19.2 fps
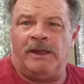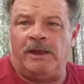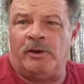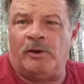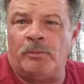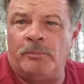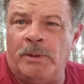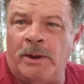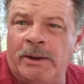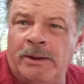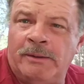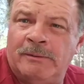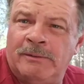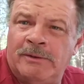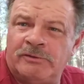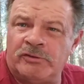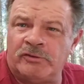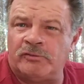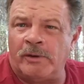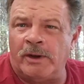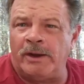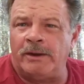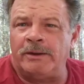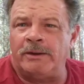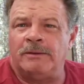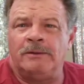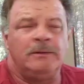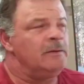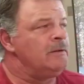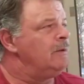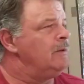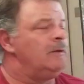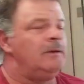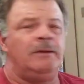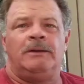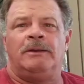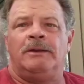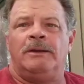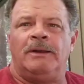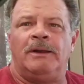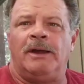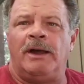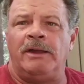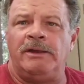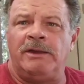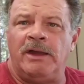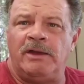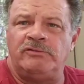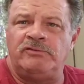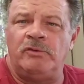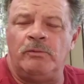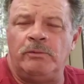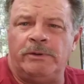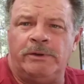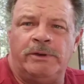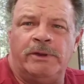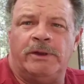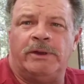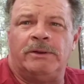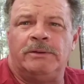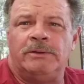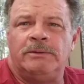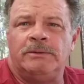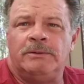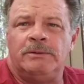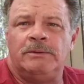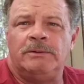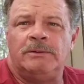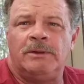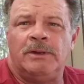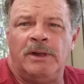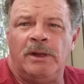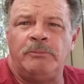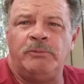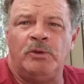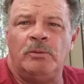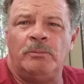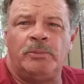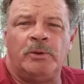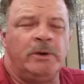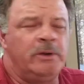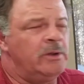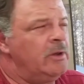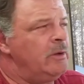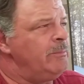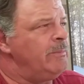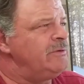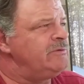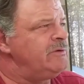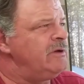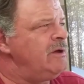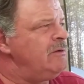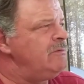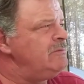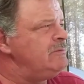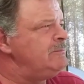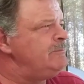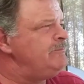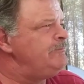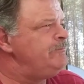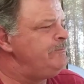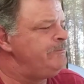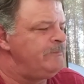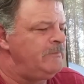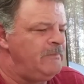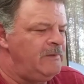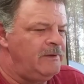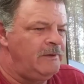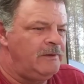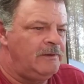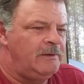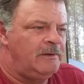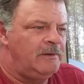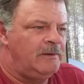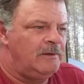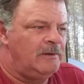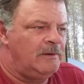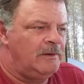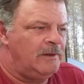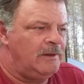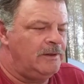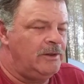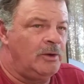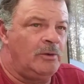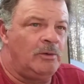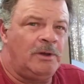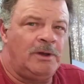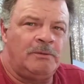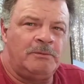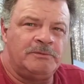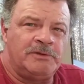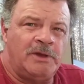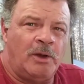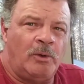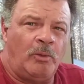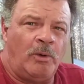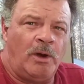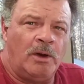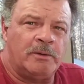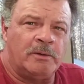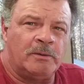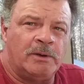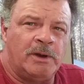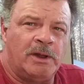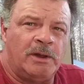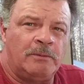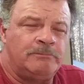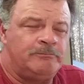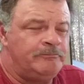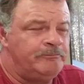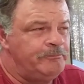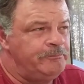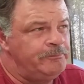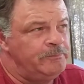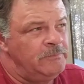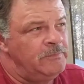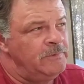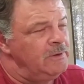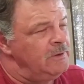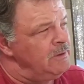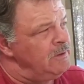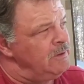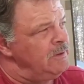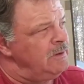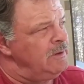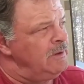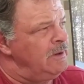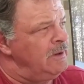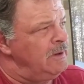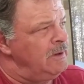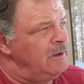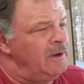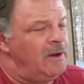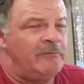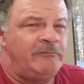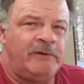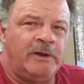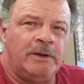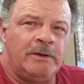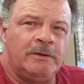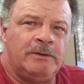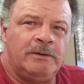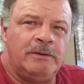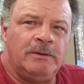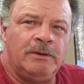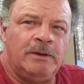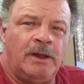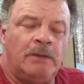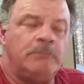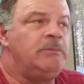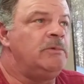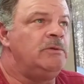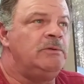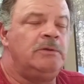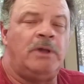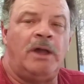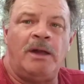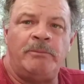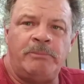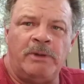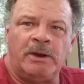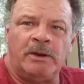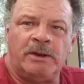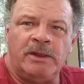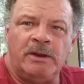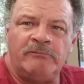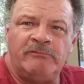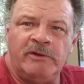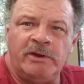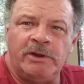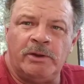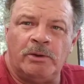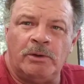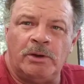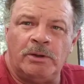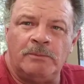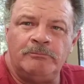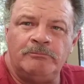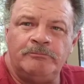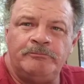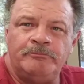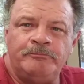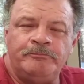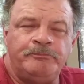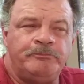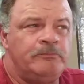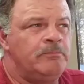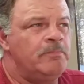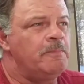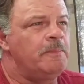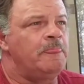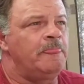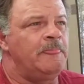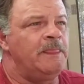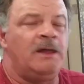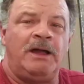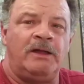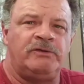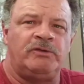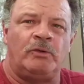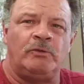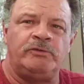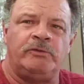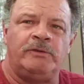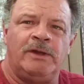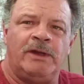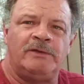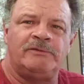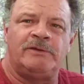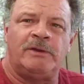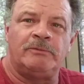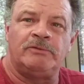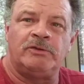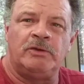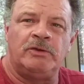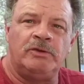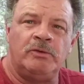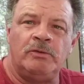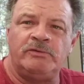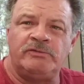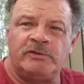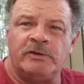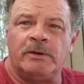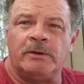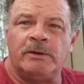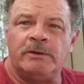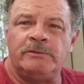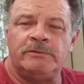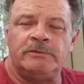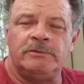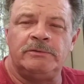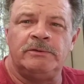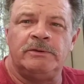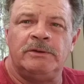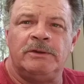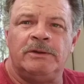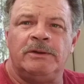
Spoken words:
Hey everybody, this is Randy. How you guys doing today? I'm doing pretty good myself. You know, I was out walking around, and I figured I better get a video up. I told you guys I was going to do a series.